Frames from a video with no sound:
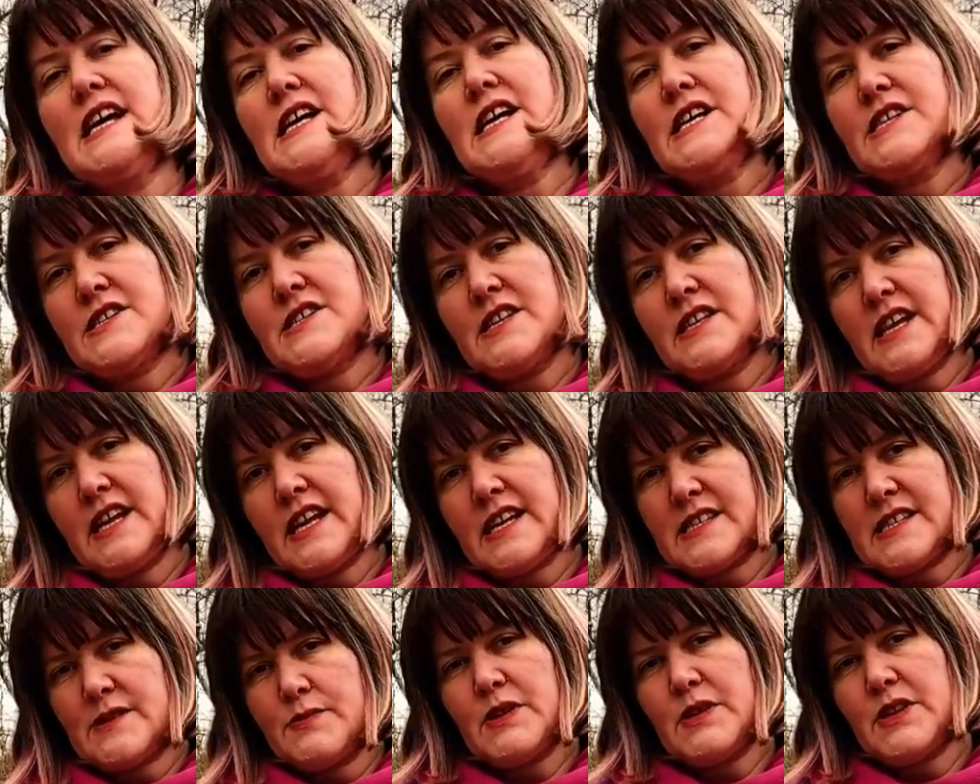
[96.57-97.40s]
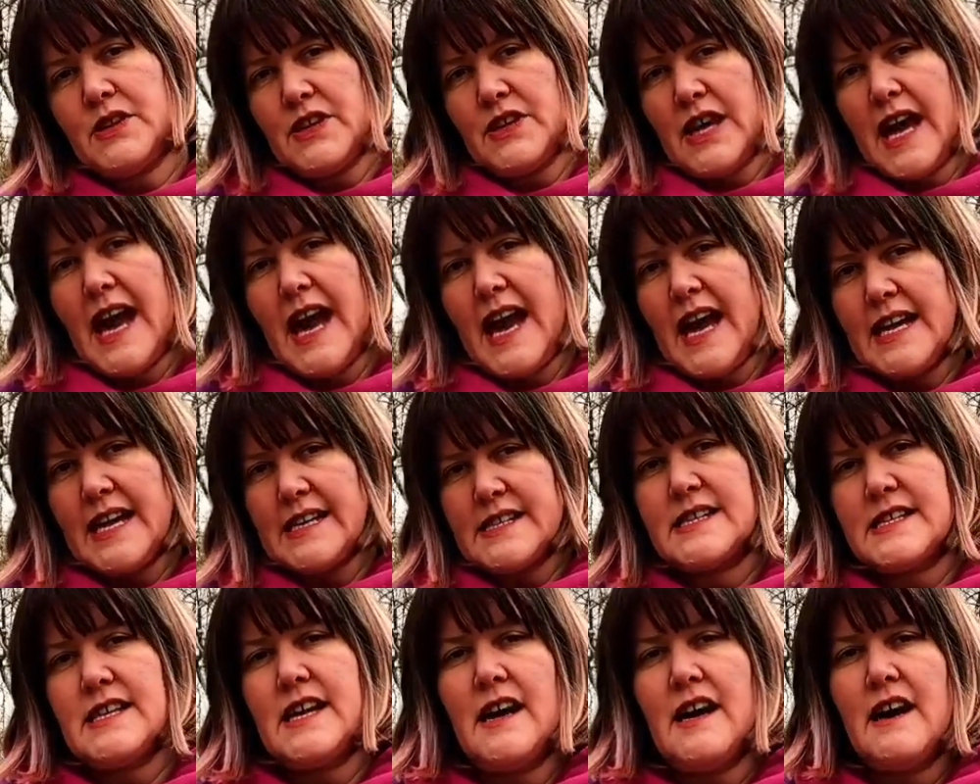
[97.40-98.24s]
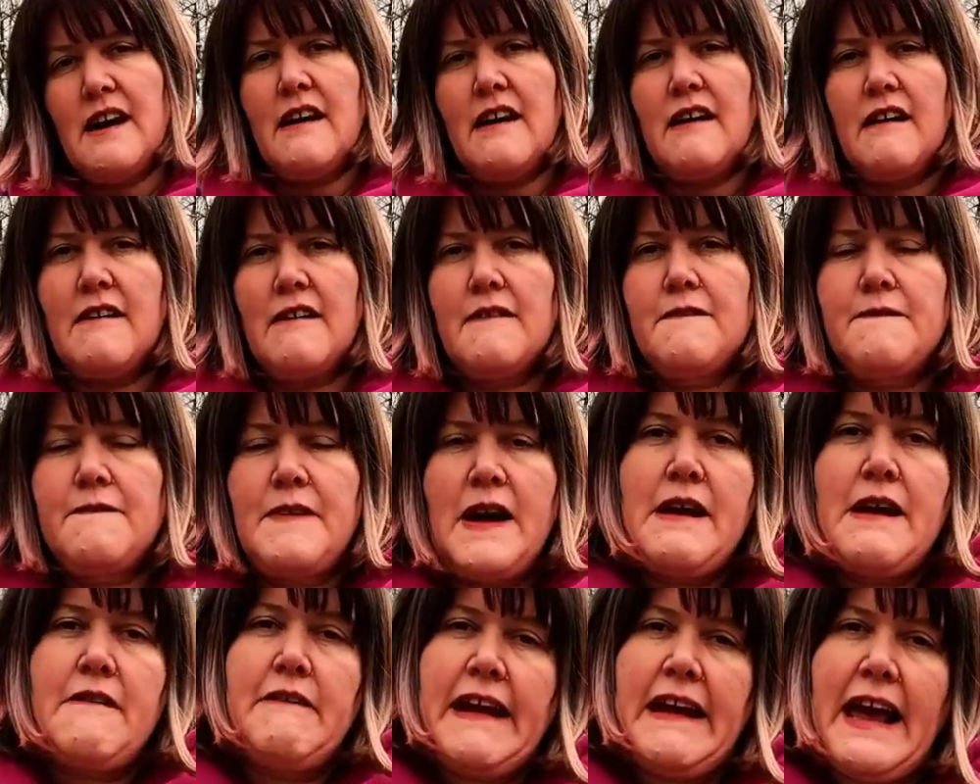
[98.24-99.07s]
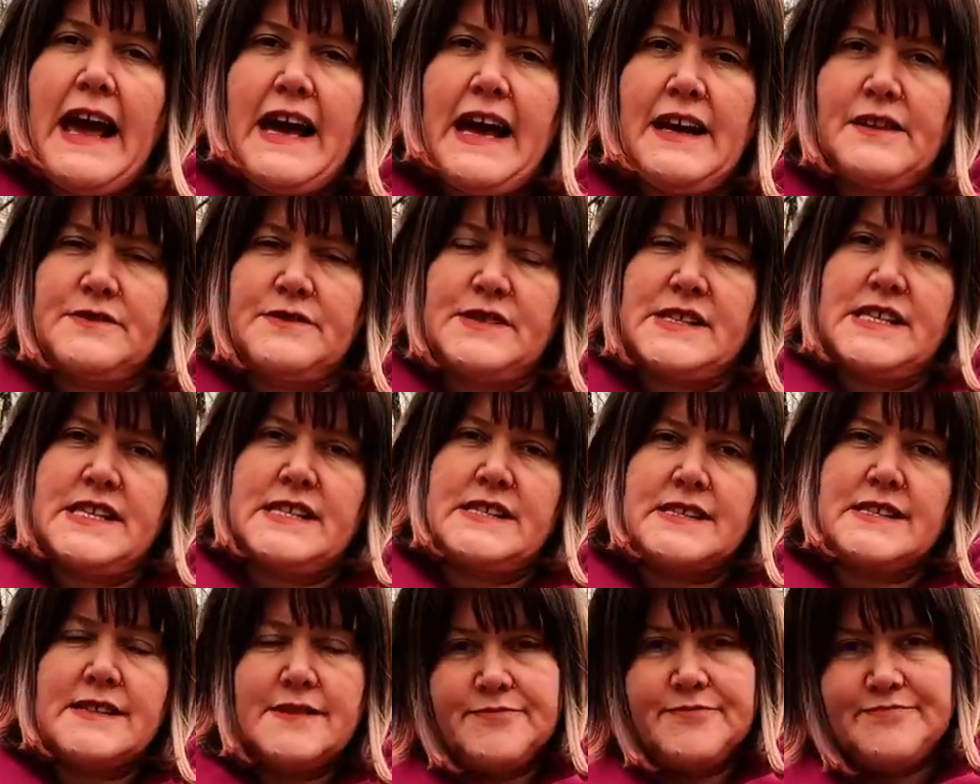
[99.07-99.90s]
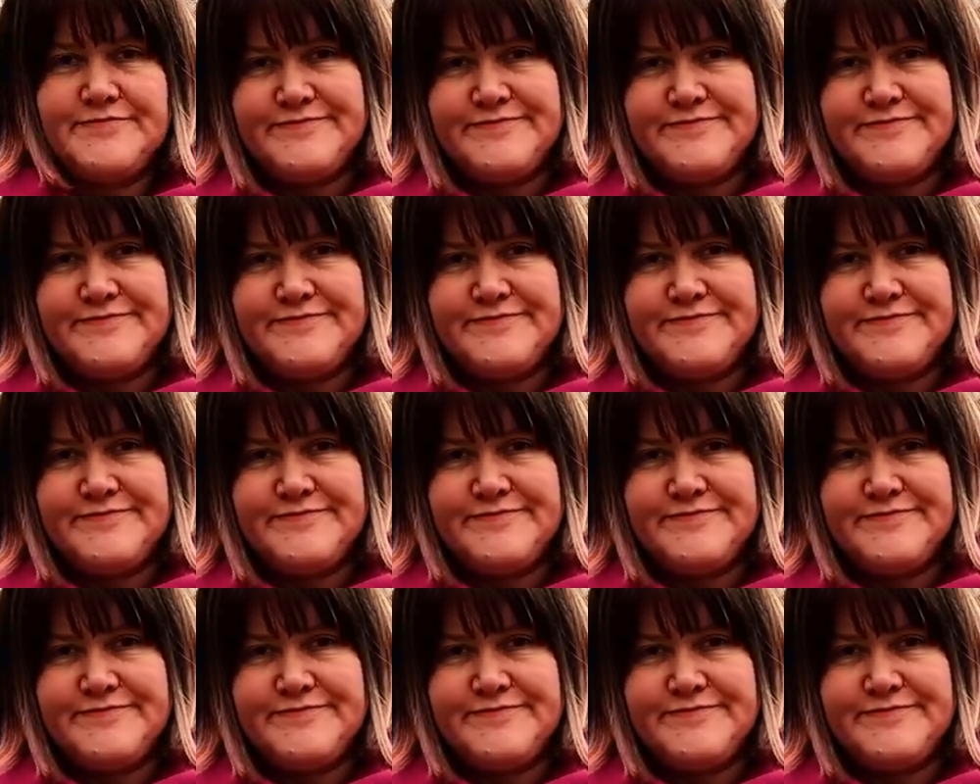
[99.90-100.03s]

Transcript: So next we're going to add our fairy houses.